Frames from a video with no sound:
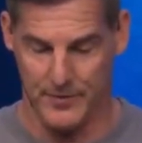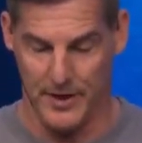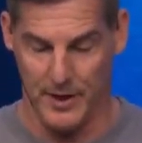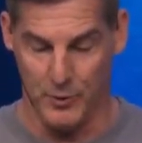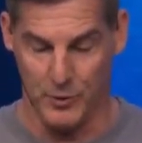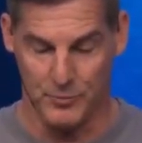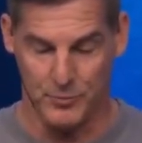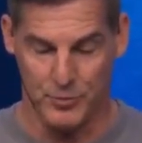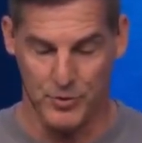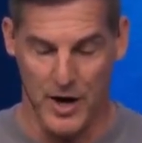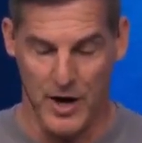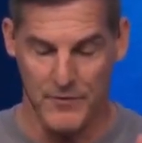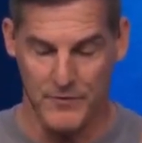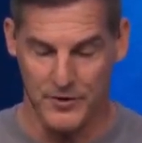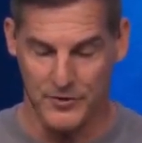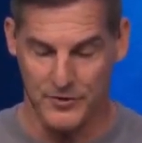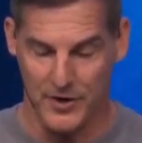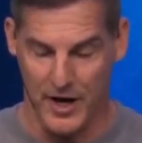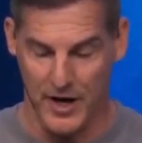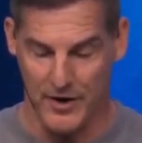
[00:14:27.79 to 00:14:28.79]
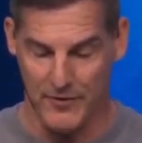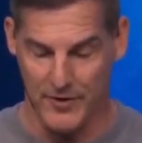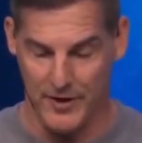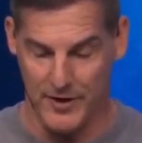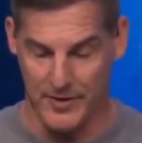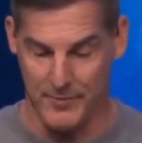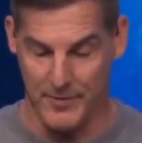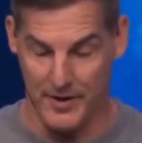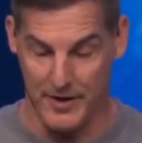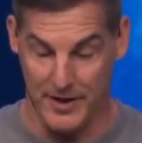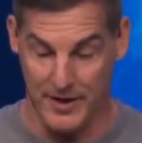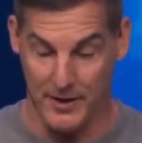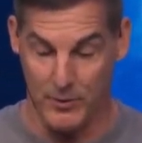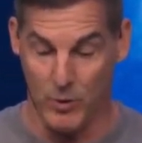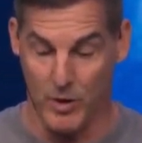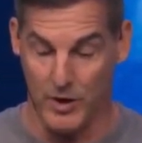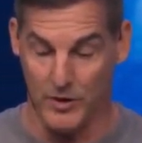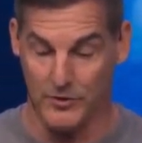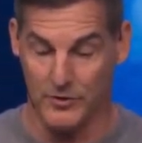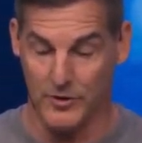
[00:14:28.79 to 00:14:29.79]
It was prophesied of him that he
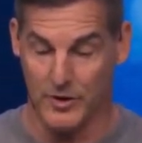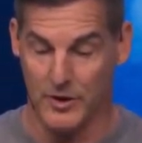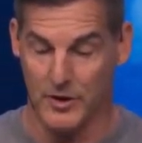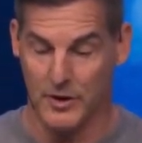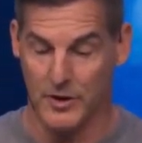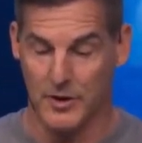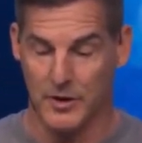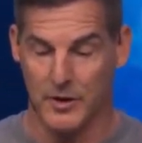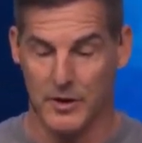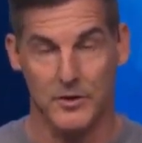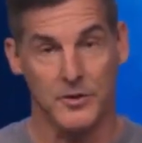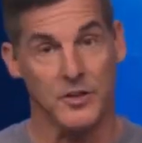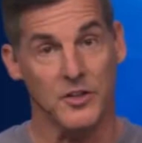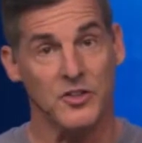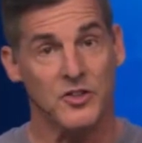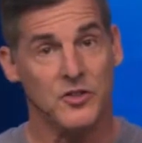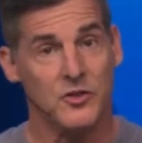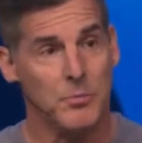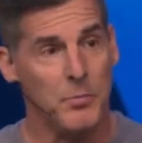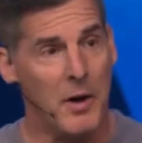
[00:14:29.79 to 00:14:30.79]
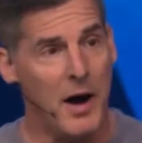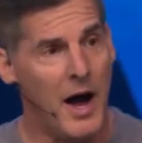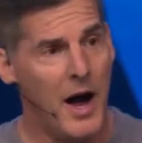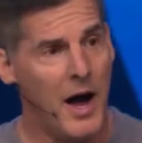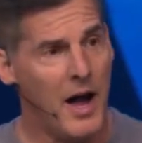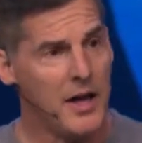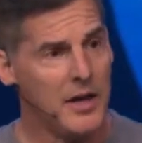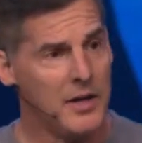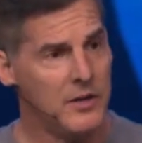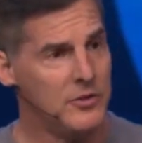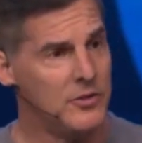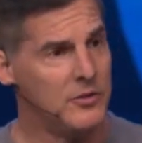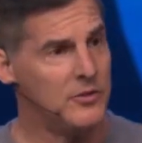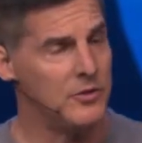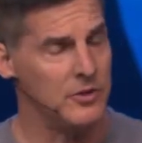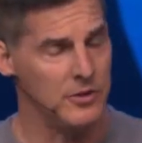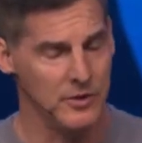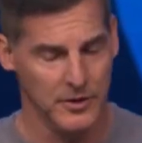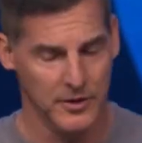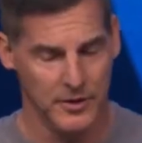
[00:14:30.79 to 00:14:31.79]
was
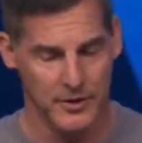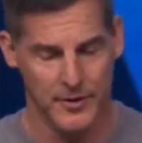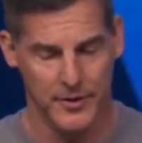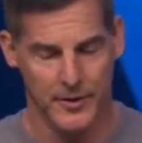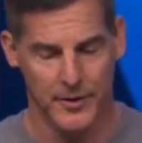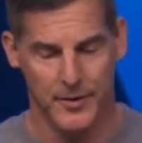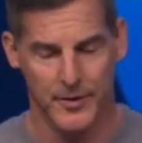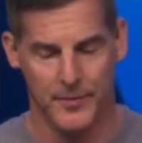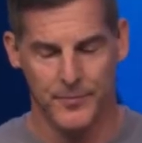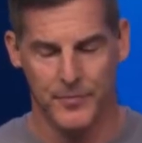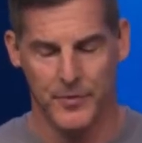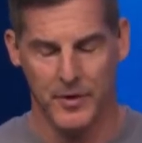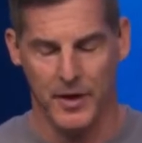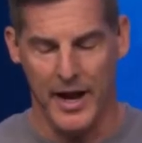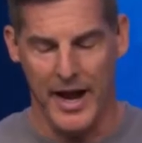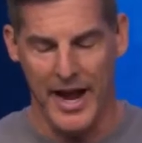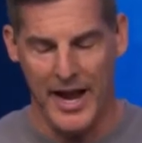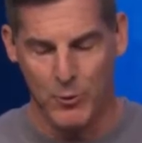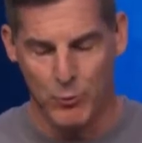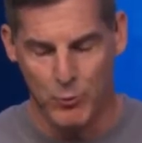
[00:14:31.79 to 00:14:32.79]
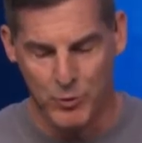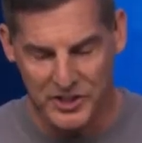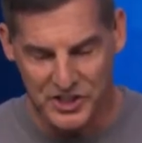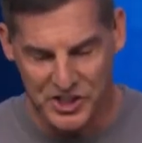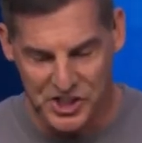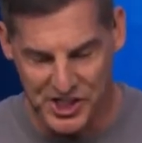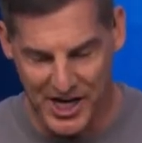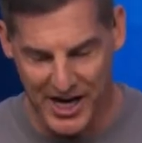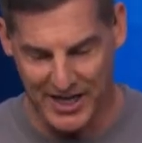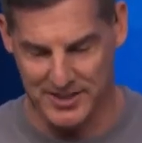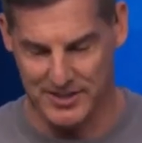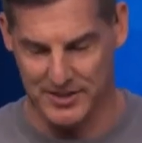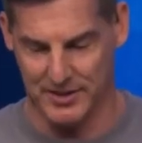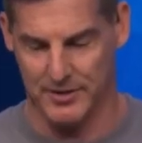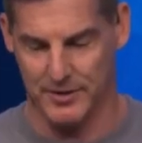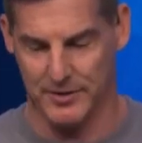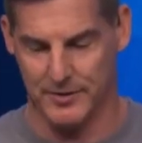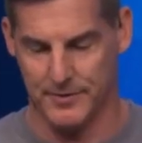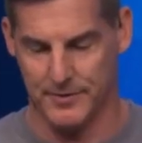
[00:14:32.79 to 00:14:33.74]
despised and rejected,